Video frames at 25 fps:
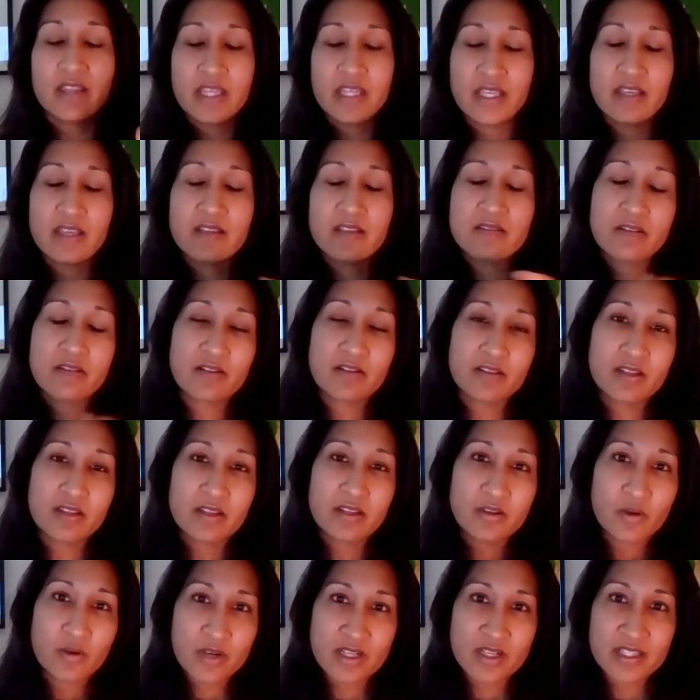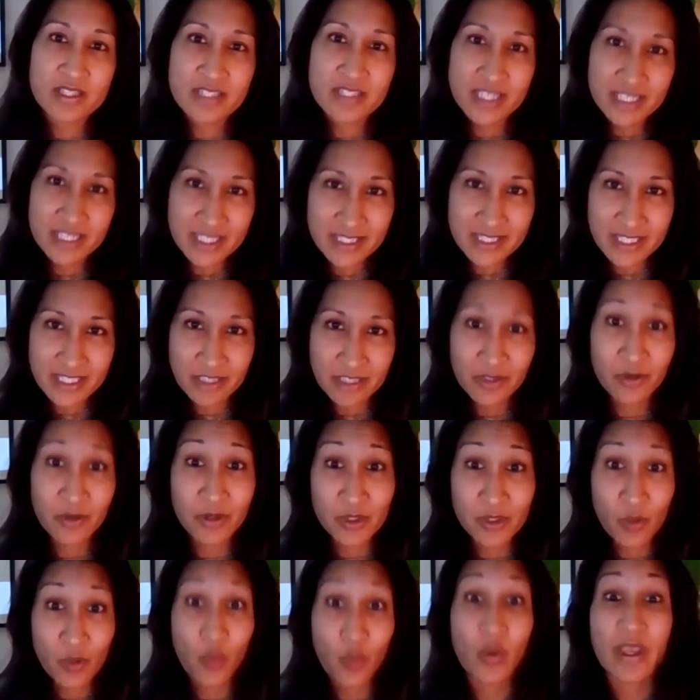These are the organizations that are
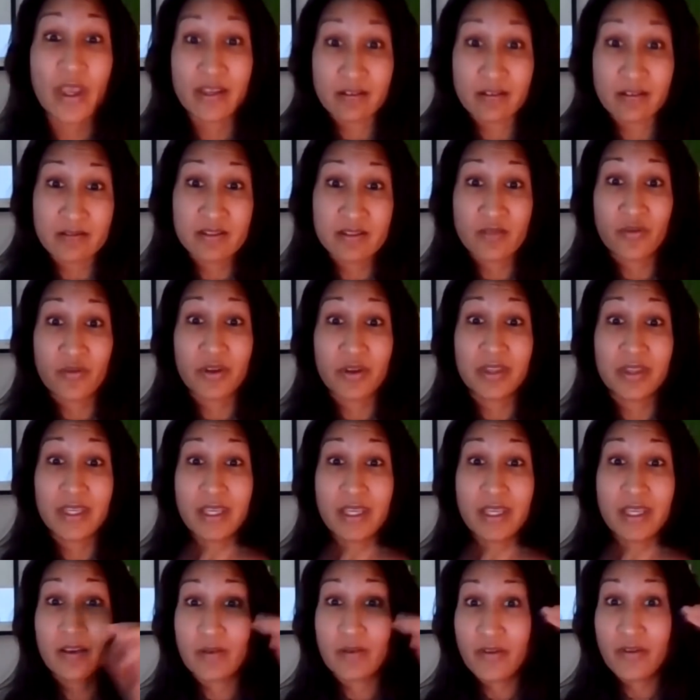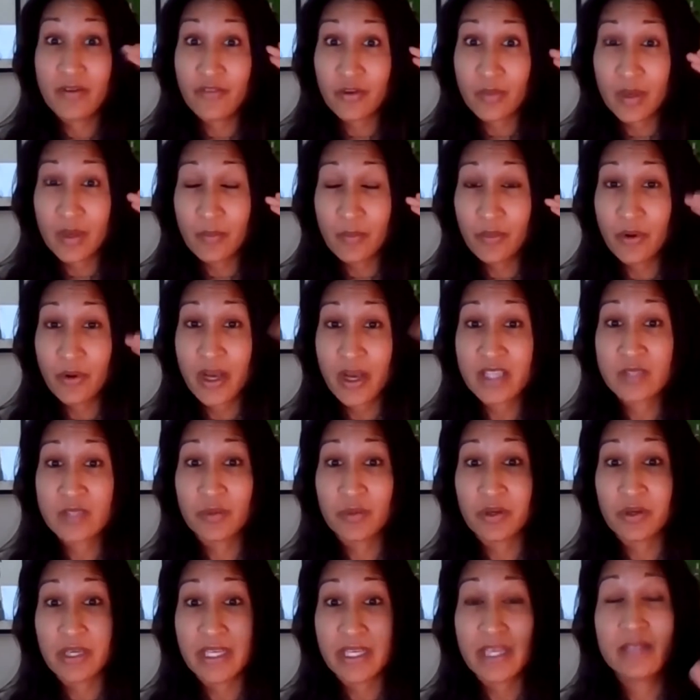going to win. So if we're thinking of it from
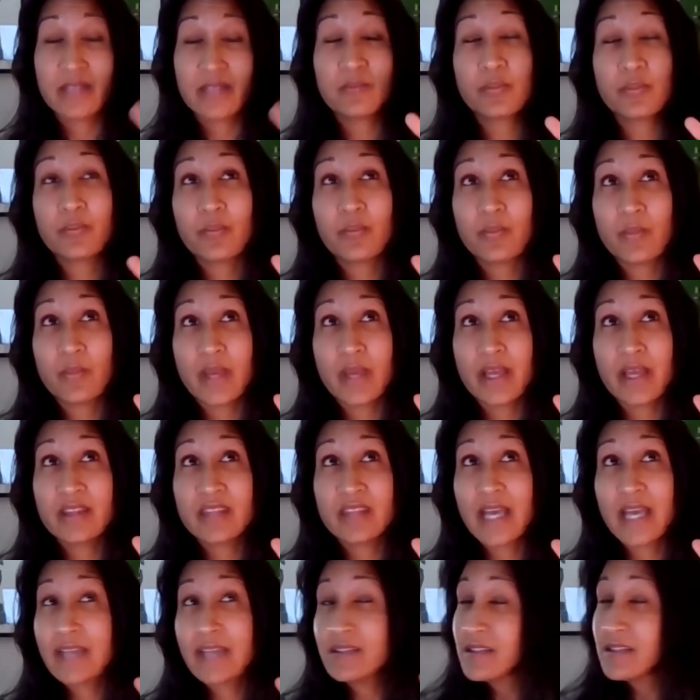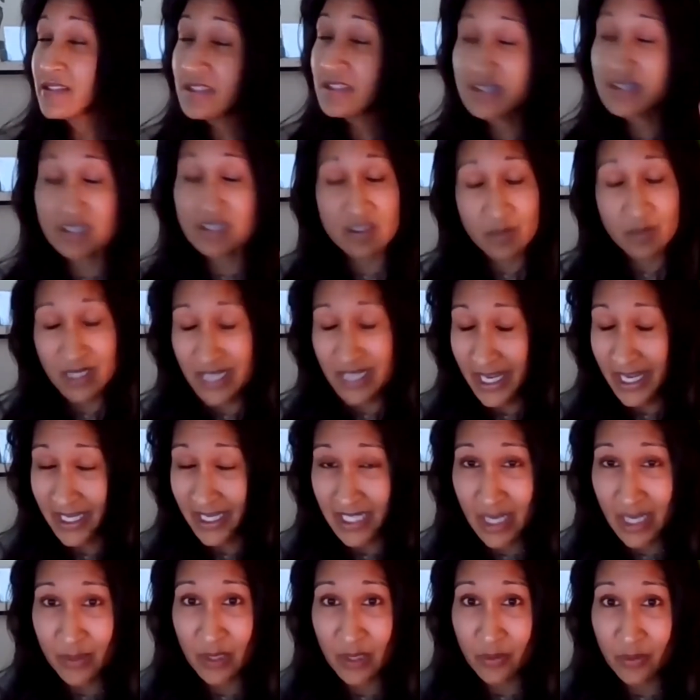prospering, and that doesn't just mean
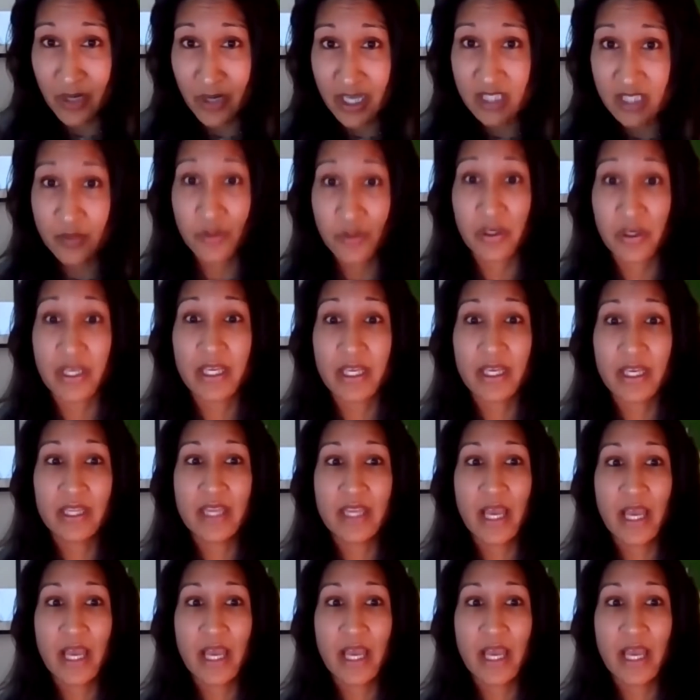economic prospering.